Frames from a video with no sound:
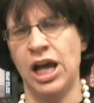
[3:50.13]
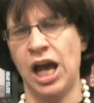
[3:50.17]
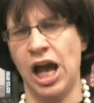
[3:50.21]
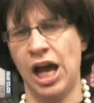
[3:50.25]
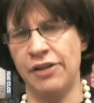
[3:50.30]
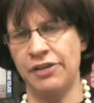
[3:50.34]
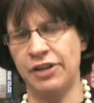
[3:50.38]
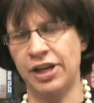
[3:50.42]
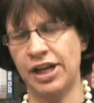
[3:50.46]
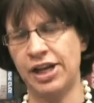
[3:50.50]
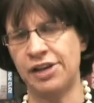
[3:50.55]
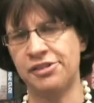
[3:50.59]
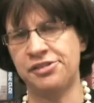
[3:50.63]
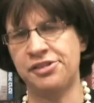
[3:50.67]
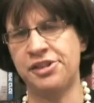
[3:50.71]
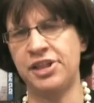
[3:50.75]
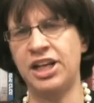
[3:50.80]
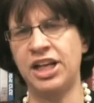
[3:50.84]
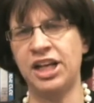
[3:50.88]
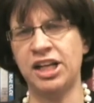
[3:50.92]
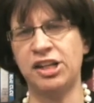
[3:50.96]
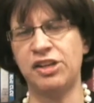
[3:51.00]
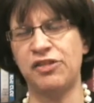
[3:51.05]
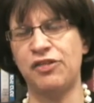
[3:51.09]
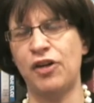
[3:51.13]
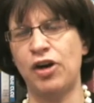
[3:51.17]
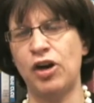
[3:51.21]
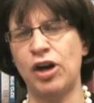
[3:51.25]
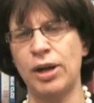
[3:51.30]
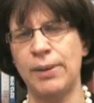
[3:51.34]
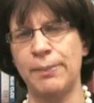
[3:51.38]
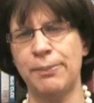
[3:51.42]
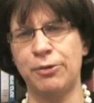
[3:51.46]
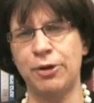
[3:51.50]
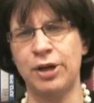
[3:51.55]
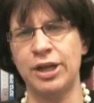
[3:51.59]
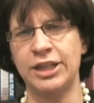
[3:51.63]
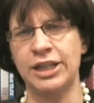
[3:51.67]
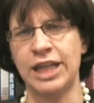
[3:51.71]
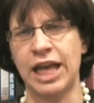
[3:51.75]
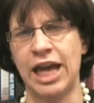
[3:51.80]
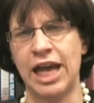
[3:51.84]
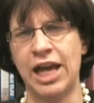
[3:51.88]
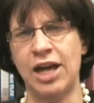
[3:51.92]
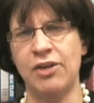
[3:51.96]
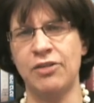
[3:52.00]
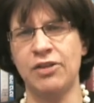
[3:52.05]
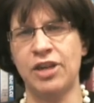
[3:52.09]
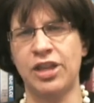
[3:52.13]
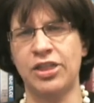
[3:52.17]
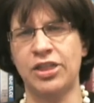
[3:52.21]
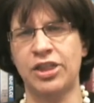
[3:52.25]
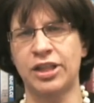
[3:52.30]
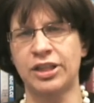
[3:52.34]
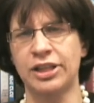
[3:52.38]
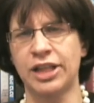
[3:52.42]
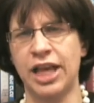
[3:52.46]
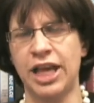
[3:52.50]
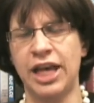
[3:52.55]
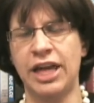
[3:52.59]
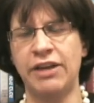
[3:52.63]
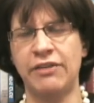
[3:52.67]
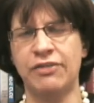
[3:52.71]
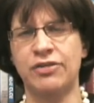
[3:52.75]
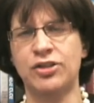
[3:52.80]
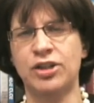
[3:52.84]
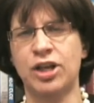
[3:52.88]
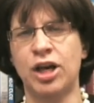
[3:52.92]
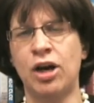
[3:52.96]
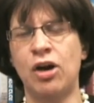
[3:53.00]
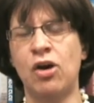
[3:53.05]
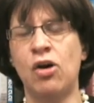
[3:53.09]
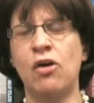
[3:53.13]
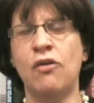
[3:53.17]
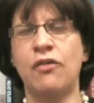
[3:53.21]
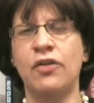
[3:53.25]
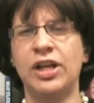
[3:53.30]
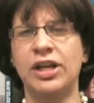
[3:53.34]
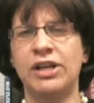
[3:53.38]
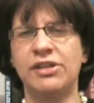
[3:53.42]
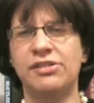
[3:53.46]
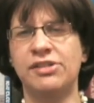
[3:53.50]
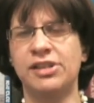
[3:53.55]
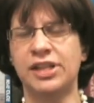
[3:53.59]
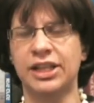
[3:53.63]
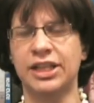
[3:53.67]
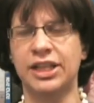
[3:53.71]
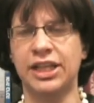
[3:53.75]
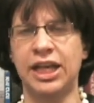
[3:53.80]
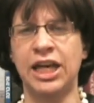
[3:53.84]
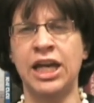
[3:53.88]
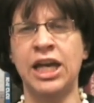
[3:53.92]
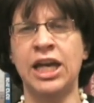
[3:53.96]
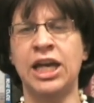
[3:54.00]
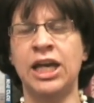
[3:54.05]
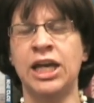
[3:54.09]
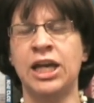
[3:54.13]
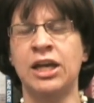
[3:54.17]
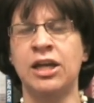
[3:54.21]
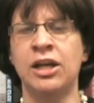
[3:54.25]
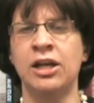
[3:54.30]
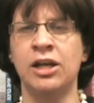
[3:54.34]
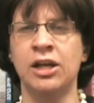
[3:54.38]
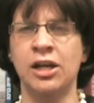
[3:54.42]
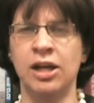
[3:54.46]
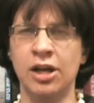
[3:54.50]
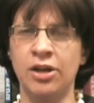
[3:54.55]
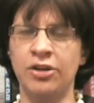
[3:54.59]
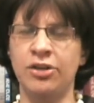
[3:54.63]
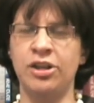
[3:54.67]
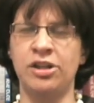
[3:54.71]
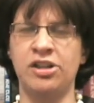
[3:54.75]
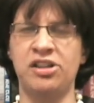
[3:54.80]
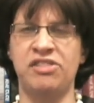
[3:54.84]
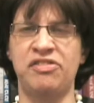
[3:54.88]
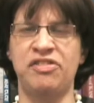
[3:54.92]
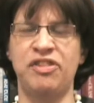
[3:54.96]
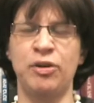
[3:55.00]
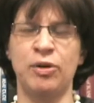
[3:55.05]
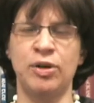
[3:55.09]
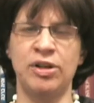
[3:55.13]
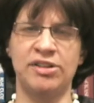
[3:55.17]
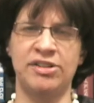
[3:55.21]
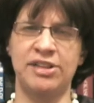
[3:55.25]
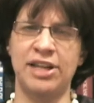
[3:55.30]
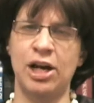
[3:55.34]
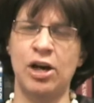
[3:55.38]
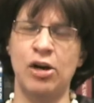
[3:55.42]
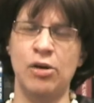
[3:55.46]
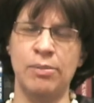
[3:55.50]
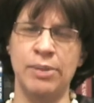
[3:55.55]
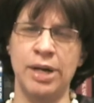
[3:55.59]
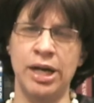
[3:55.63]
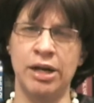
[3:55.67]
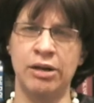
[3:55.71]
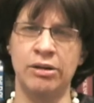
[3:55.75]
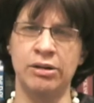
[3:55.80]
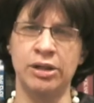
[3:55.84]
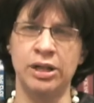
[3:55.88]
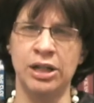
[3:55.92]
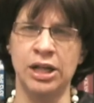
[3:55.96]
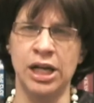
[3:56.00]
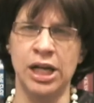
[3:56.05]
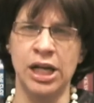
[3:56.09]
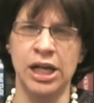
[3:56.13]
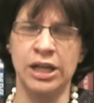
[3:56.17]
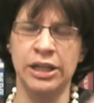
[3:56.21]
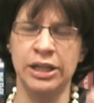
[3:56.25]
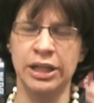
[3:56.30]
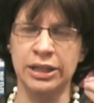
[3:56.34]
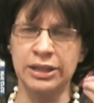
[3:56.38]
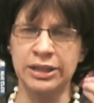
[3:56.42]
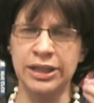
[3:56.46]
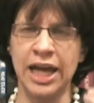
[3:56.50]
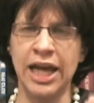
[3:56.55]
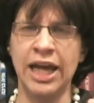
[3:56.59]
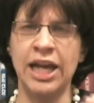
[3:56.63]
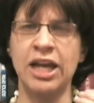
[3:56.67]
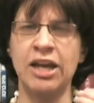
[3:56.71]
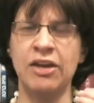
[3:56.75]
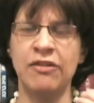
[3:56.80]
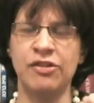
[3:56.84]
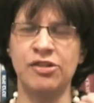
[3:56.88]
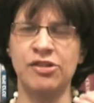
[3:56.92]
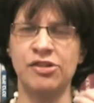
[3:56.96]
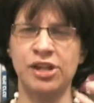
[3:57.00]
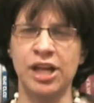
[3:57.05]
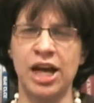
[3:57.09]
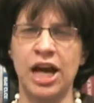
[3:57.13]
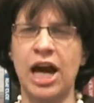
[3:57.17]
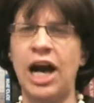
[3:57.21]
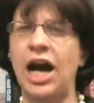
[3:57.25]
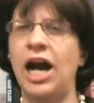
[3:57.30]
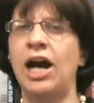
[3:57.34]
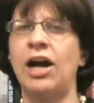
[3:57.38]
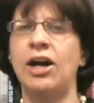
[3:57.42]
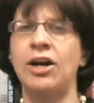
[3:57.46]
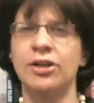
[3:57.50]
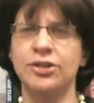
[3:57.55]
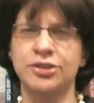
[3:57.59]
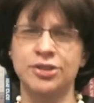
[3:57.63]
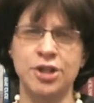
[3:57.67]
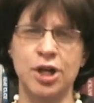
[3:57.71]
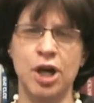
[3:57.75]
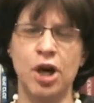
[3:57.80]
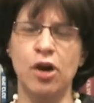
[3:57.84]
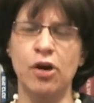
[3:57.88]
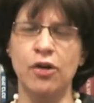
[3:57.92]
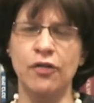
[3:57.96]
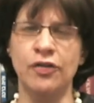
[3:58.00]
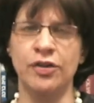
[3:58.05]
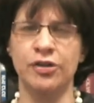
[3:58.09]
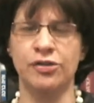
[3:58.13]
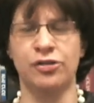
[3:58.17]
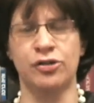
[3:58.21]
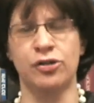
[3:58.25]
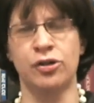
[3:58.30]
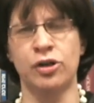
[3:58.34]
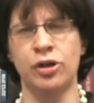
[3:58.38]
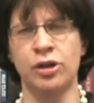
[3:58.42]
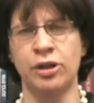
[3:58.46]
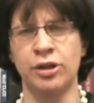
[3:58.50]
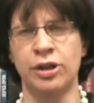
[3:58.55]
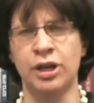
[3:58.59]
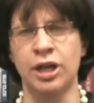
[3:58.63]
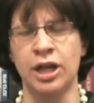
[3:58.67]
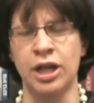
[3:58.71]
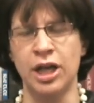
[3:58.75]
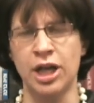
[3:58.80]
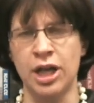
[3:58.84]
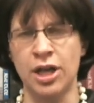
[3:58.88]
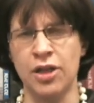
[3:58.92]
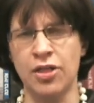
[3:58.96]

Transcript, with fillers: And the Hasidic Sforim bring down that the Lev Tov is the key to Sefiras HaOmer. The Lev is the heart, Tov is good.